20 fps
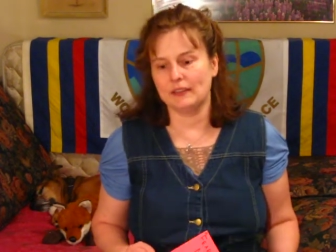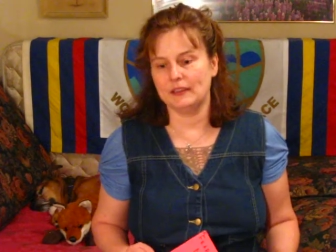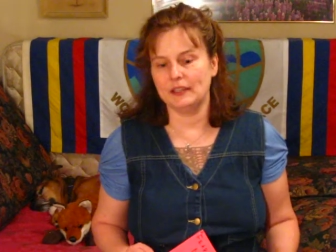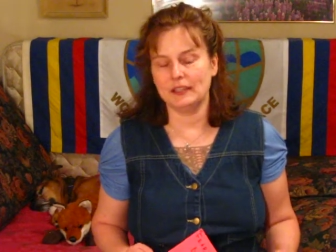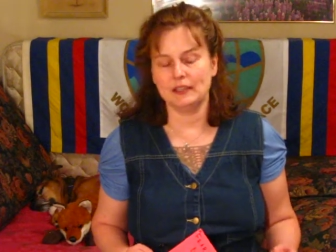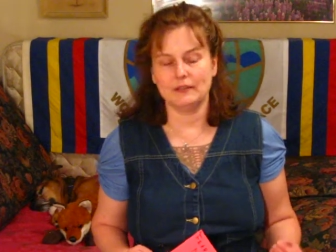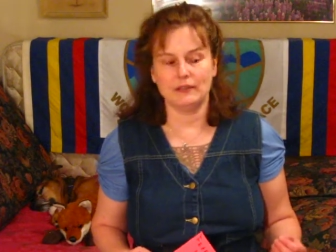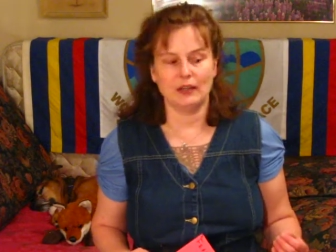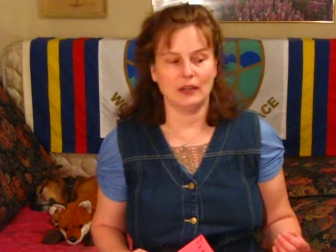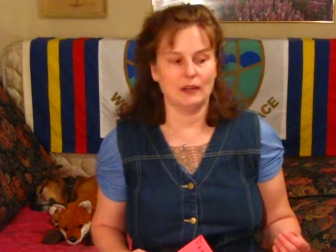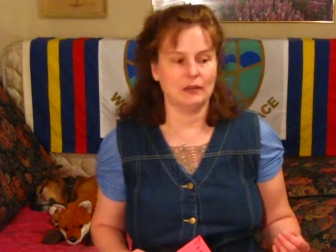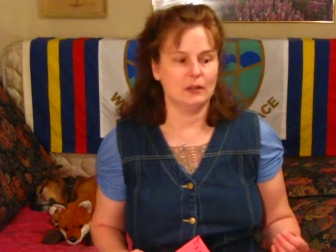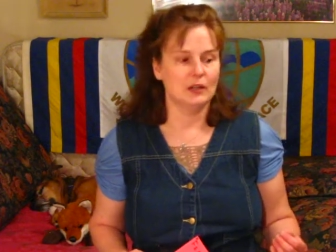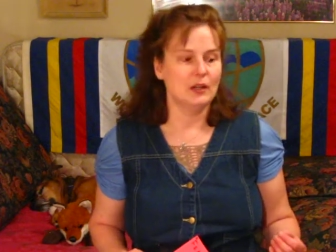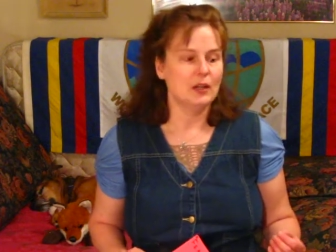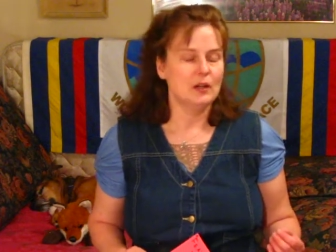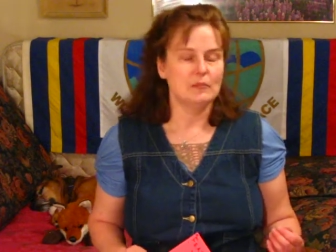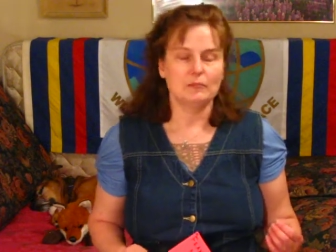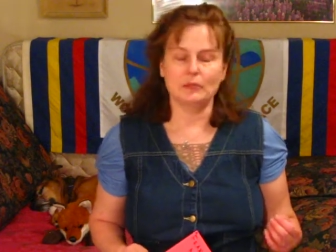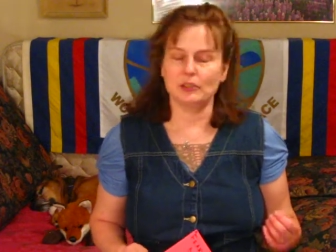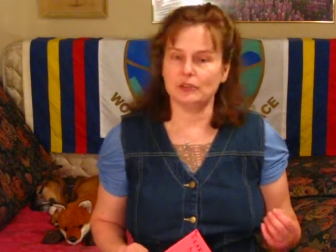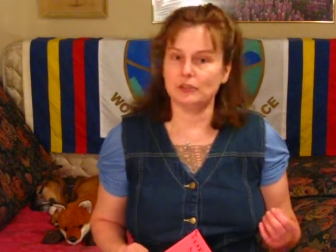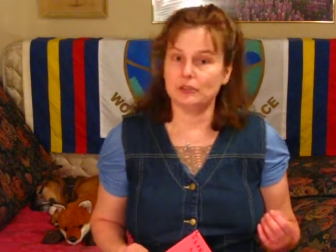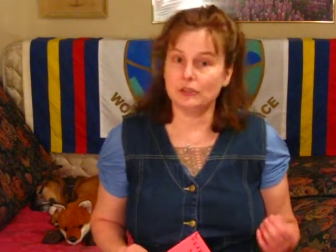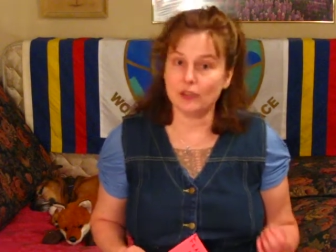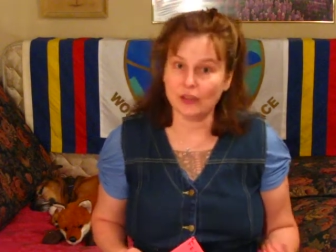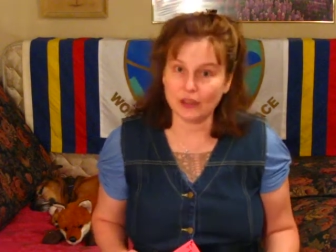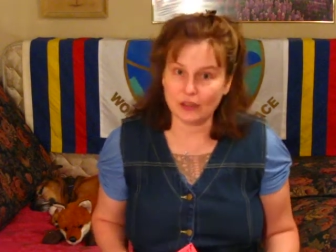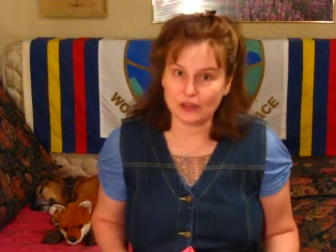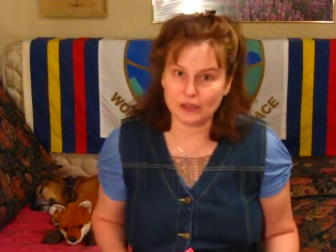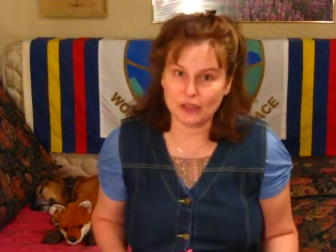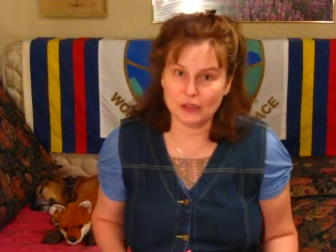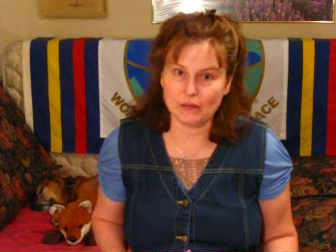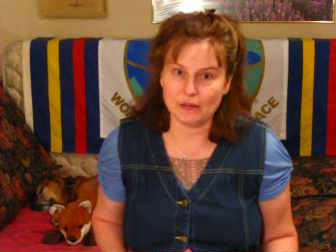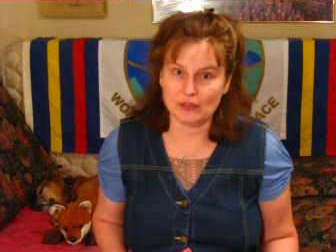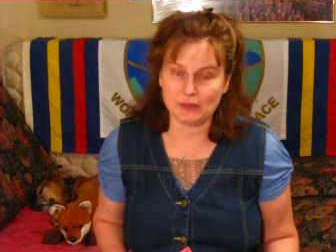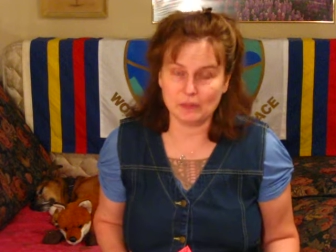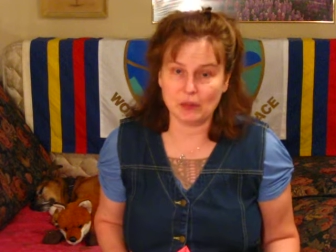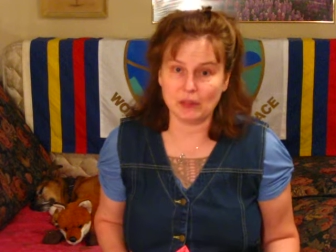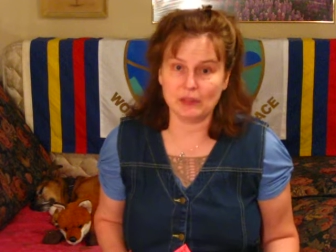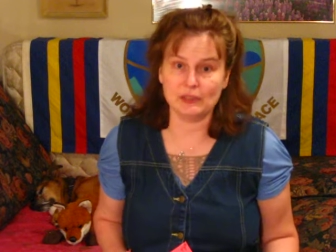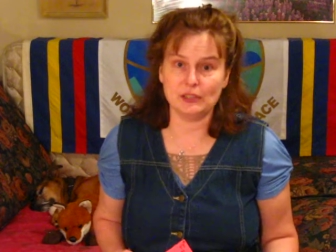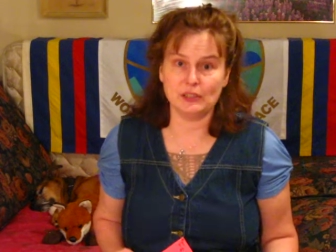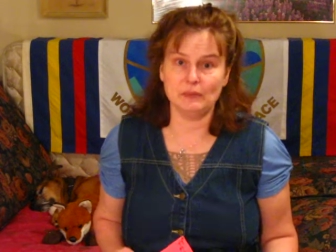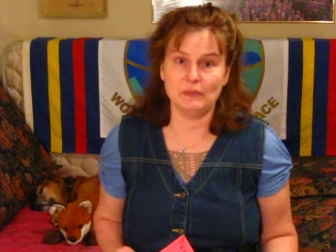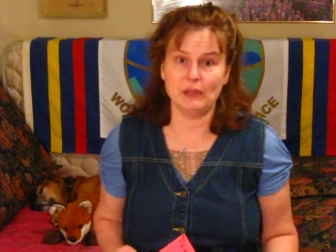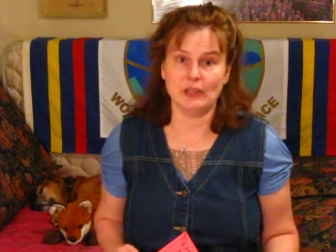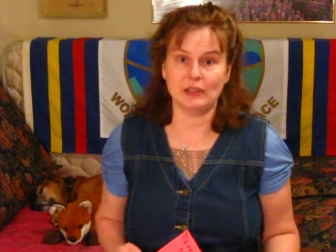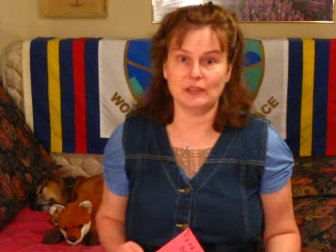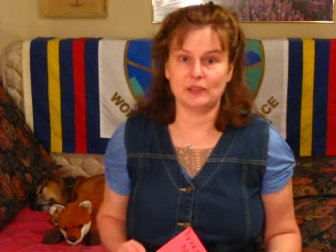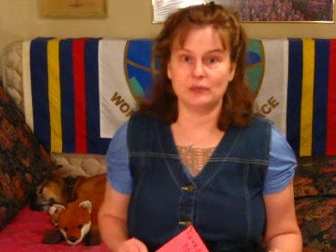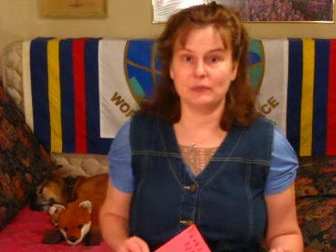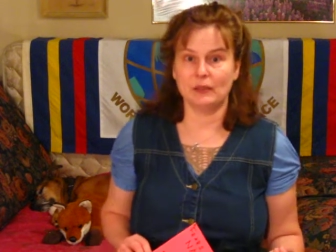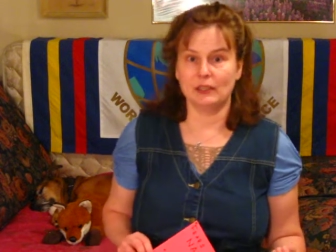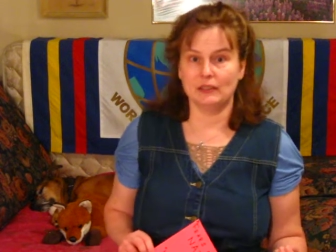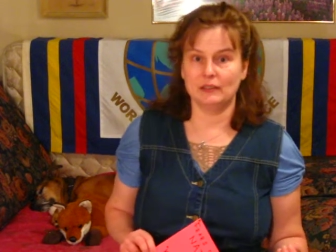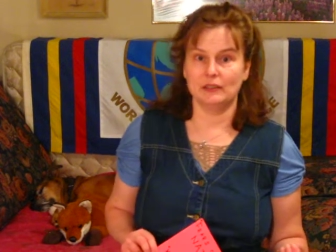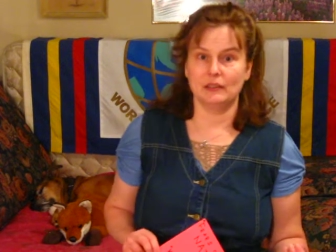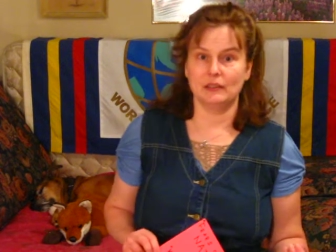Think of how berserk U.S. policymakers went